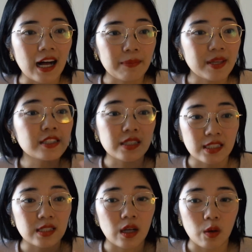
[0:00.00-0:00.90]
Here's
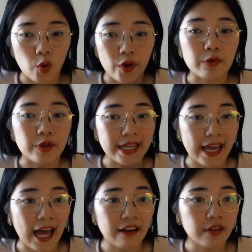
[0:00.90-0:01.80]
just a quick
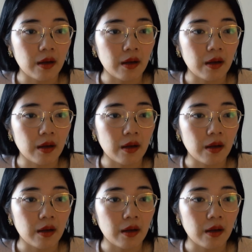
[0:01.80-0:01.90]
recap